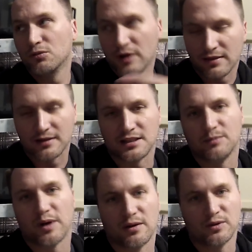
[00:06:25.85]
with a
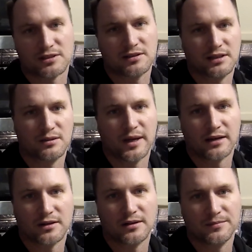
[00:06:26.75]
teapot whistling in the
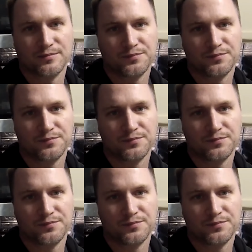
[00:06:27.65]
background.